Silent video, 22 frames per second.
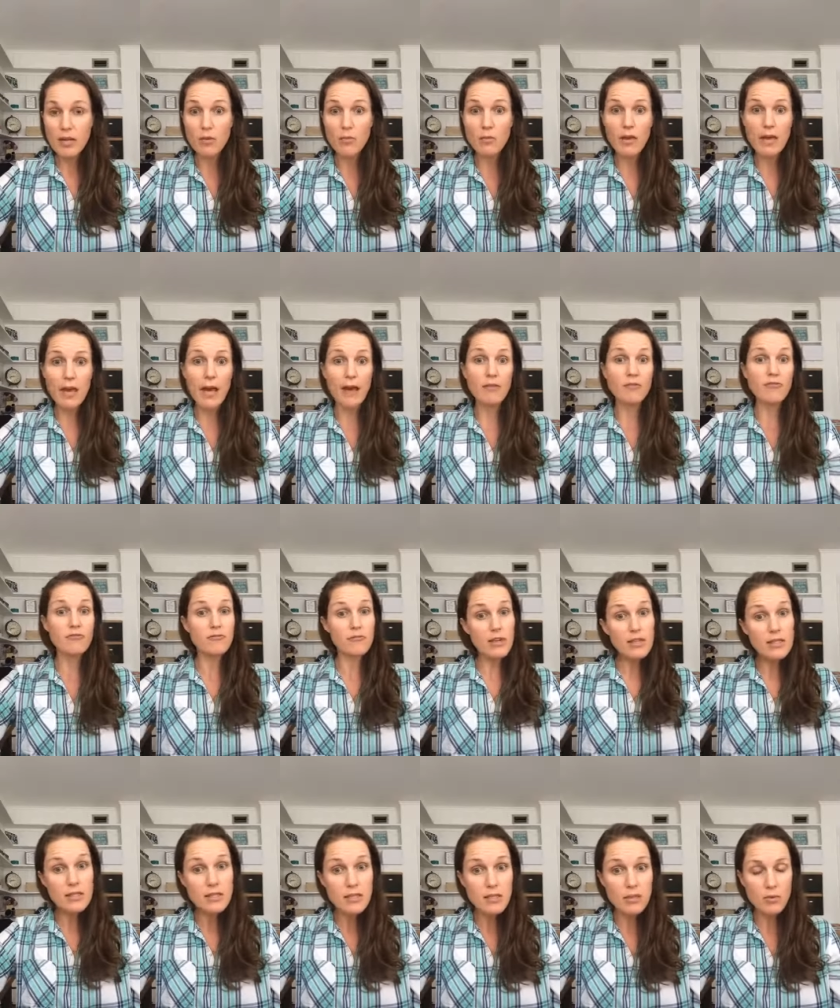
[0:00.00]
We had
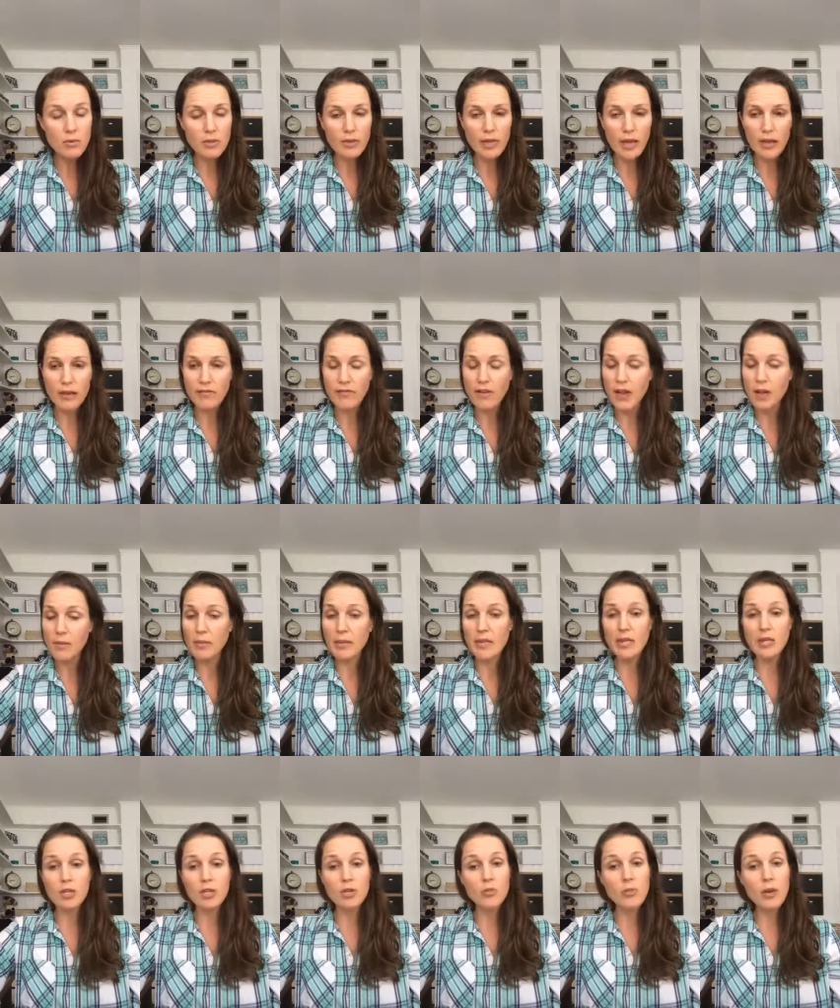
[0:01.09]
friends that were like family,
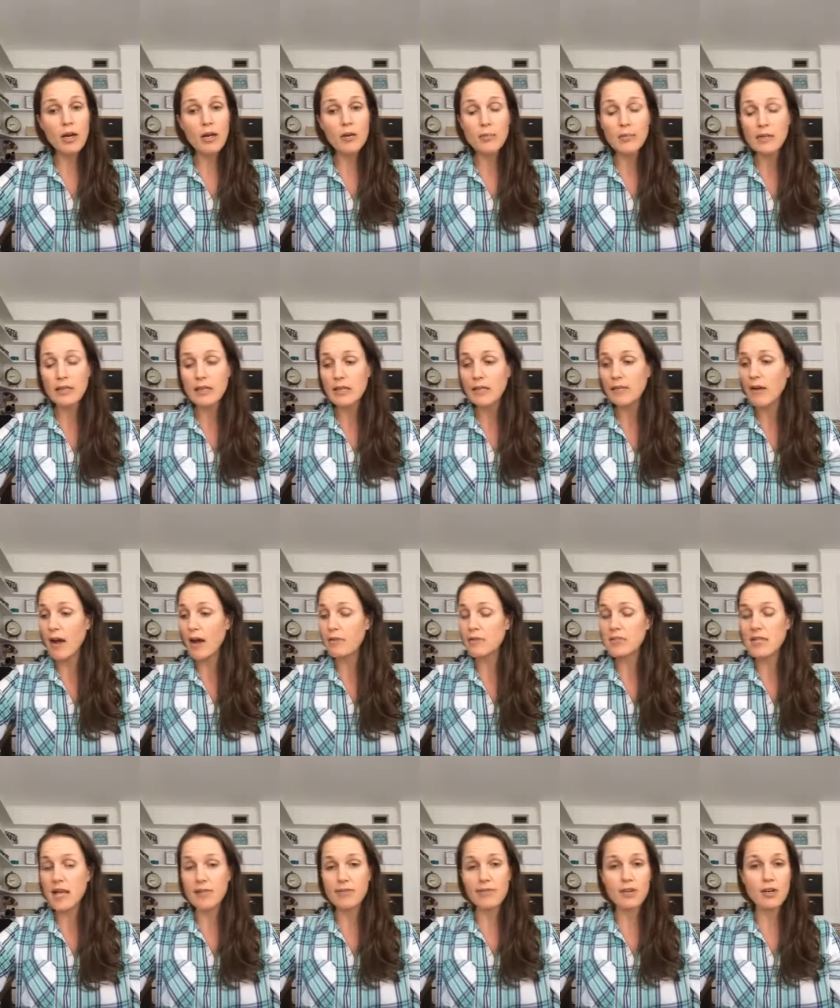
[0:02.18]
and you better believe I was
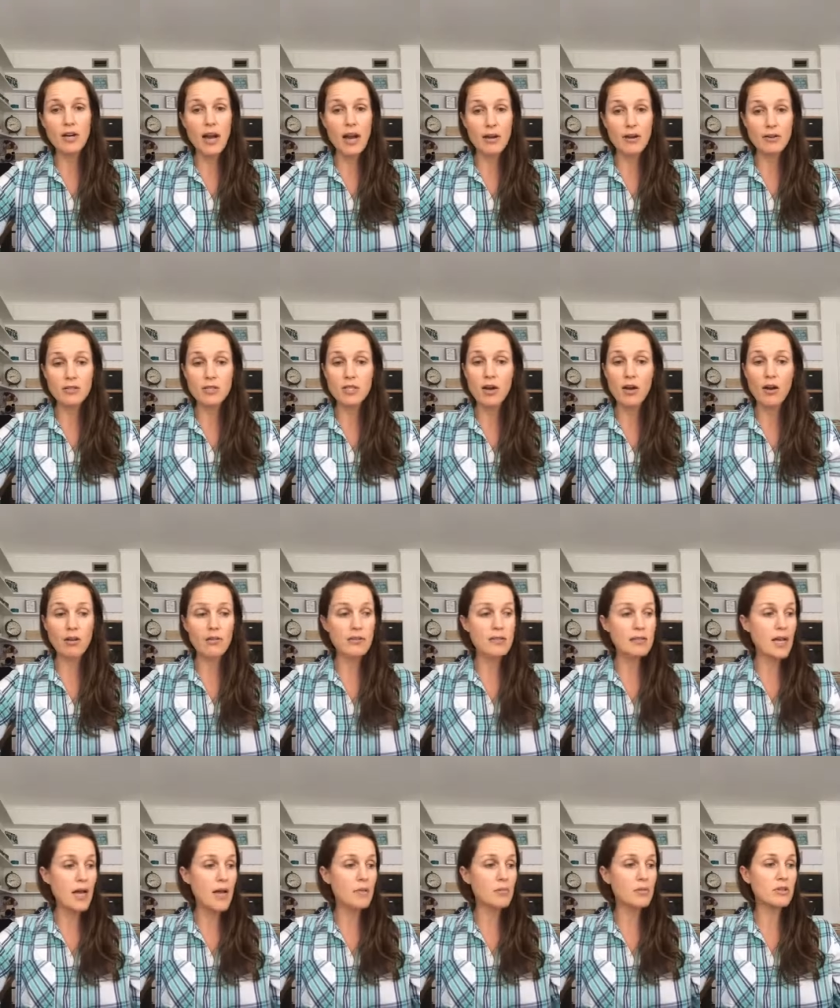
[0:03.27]
at their house all the
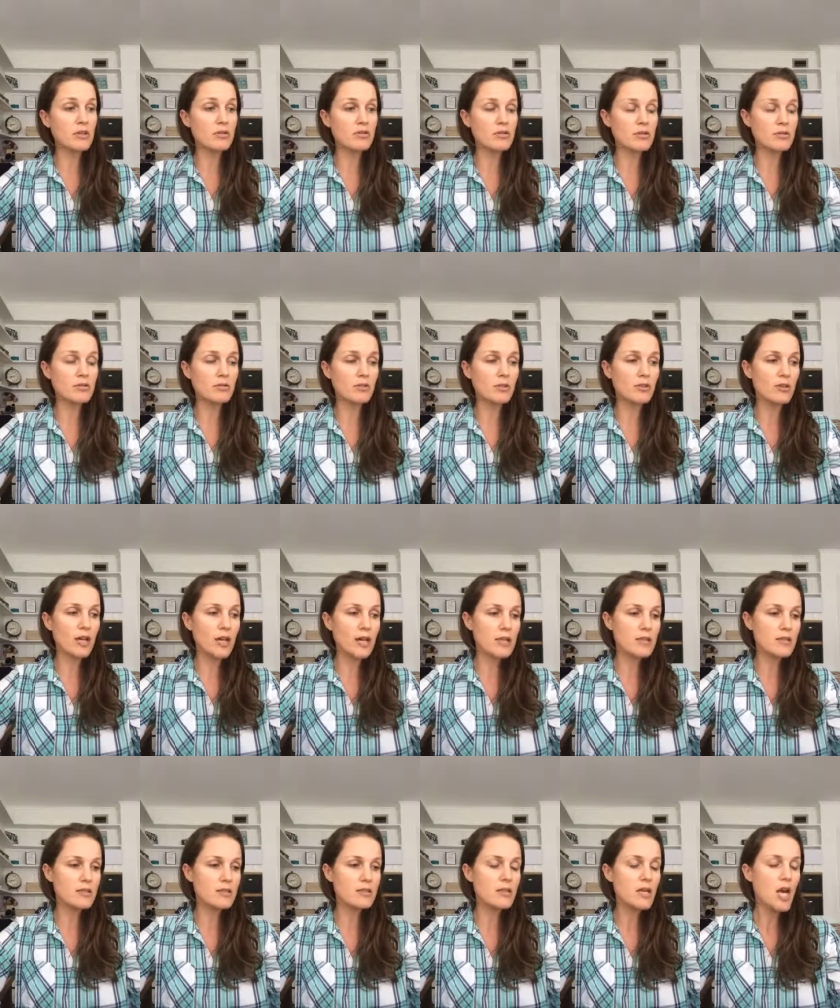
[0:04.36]
time with those two little
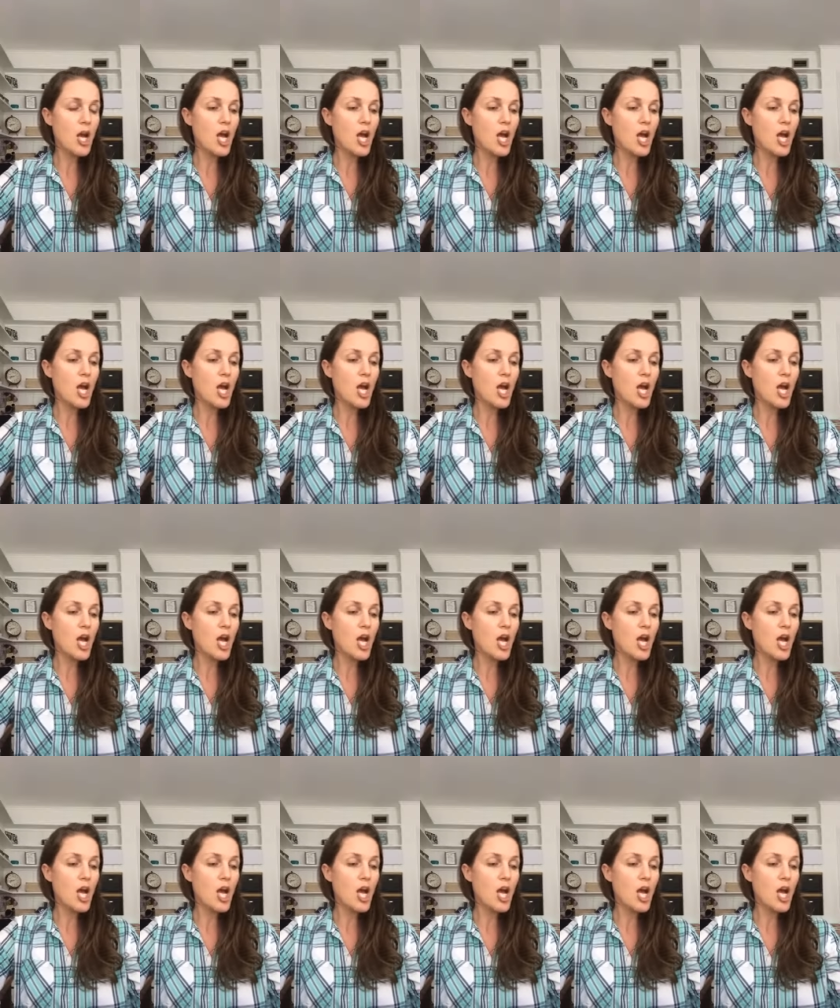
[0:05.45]
kids.